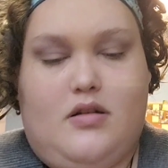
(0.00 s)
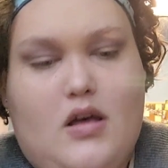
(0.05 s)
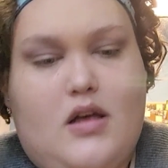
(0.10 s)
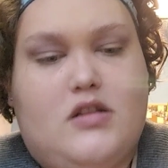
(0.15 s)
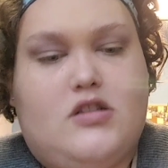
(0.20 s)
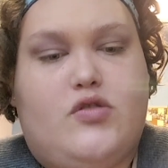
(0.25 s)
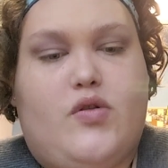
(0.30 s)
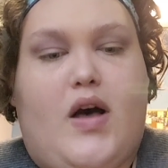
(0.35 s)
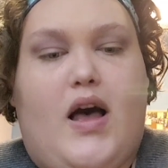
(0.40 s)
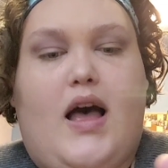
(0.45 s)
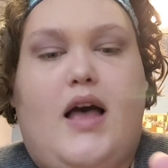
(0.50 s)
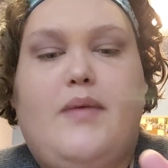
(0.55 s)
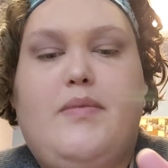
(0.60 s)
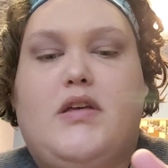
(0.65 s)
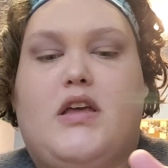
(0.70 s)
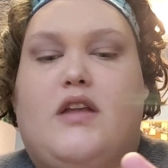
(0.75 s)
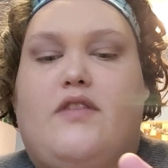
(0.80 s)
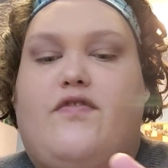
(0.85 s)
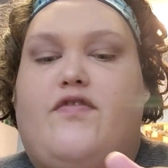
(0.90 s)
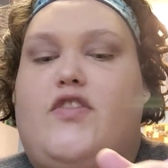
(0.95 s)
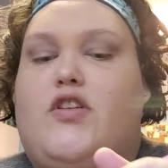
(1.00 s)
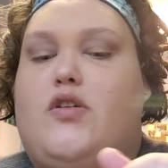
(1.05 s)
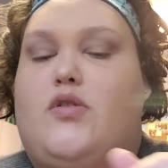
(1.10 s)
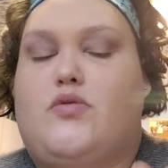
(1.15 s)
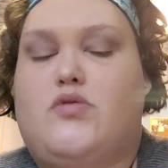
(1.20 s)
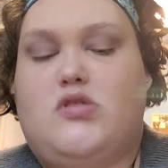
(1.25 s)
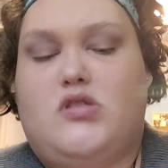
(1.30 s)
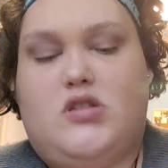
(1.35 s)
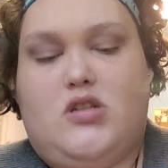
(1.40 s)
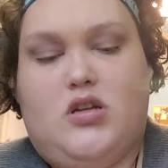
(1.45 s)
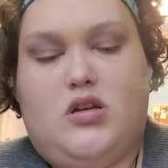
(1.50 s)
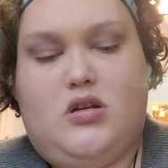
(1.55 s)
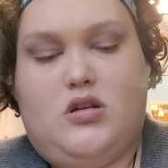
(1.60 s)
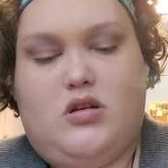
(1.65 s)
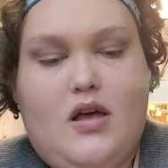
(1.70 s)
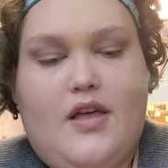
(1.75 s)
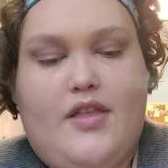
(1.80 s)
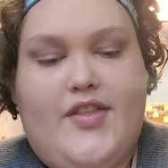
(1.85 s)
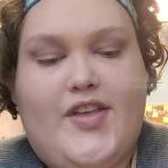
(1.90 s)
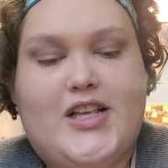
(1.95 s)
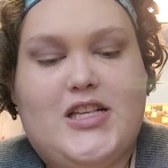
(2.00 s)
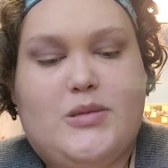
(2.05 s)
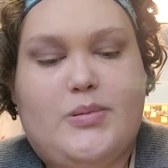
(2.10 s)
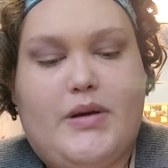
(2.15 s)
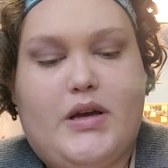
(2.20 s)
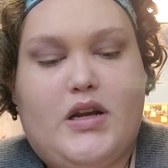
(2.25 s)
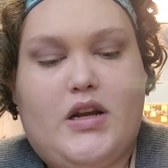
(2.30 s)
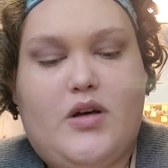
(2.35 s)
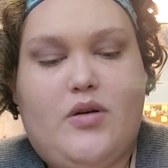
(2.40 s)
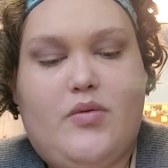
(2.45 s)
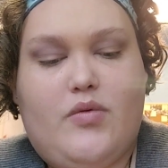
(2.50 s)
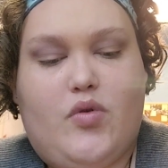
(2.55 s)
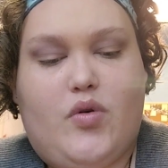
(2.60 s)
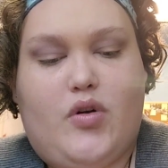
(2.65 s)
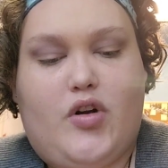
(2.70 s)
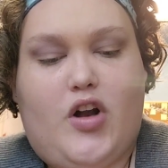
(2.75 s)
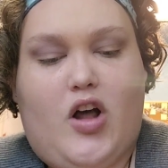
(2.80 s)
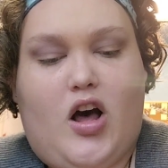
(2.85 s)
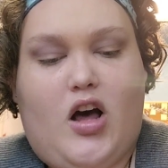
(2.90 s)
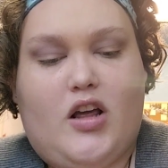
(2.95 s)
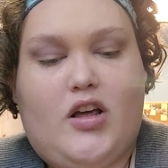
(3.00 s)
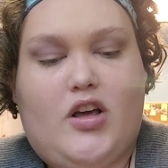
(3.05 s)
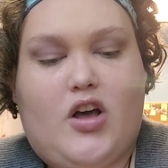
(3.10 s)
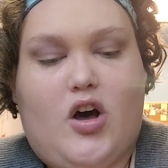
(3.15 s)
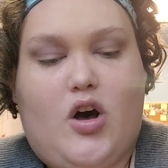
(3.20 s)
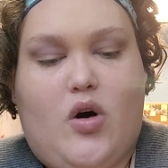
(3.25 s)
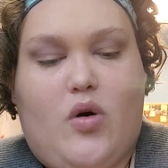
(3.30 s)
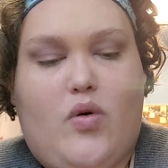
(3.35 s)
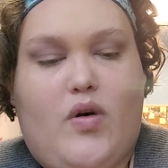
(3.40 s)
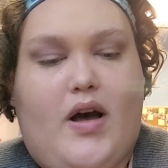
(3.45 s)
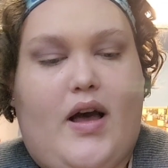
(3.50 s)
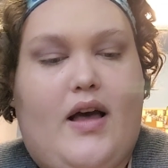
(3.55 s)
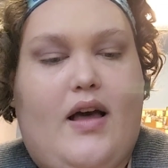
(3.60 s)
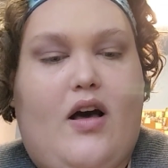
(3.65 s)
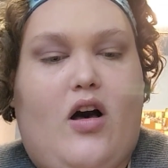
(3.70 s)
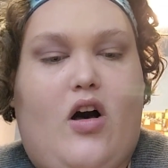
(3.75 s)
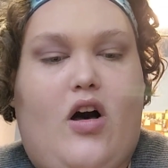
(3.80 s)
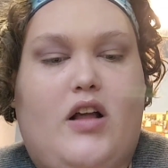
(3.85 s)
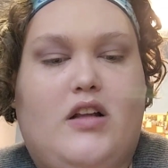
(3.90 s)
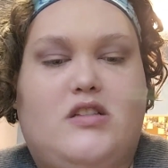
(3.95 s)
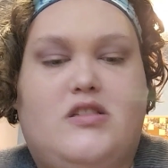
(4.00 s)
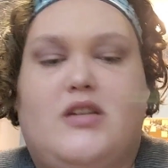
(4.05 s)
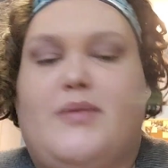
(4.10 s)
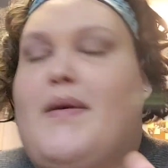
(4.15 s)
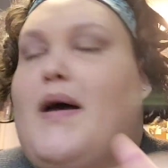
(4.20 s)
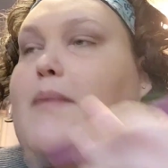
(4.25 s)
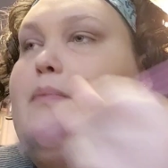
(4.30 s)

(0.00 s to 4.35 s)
So I'm confused. This pigment will not go onto my